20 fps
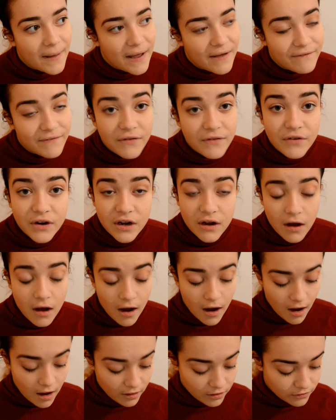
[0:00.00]
my favorite
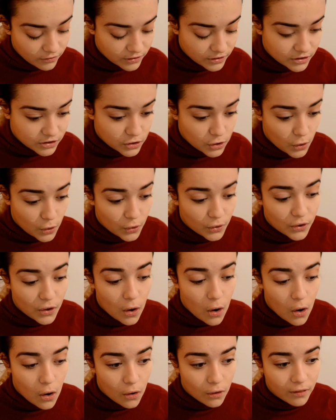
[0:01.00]
colors are
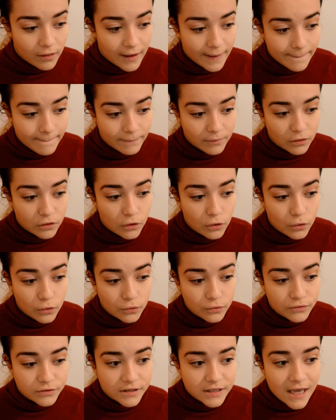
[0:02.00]
all like
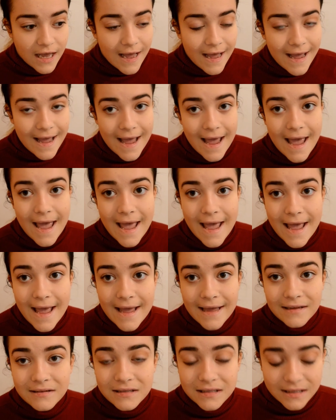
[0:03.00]
blues
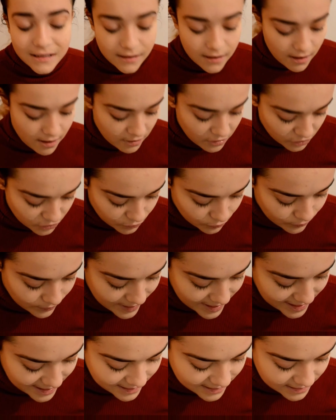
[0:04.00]
and
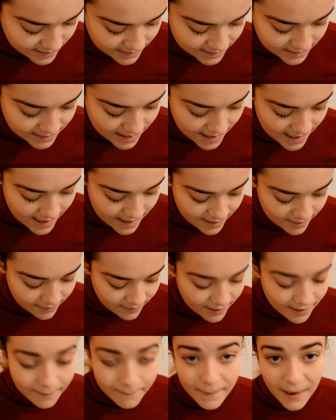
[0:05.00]
greens, and
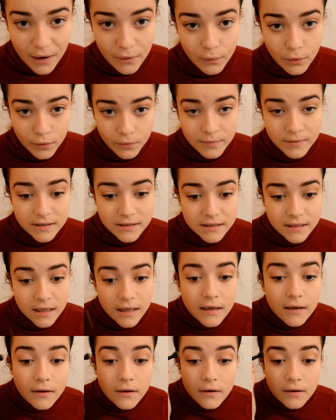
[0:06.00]
like my room is
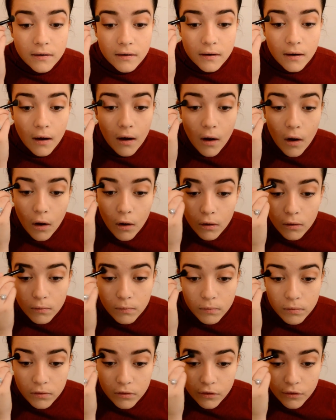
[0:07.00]
like all
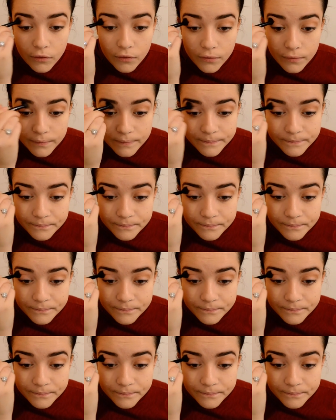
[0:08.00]
blue.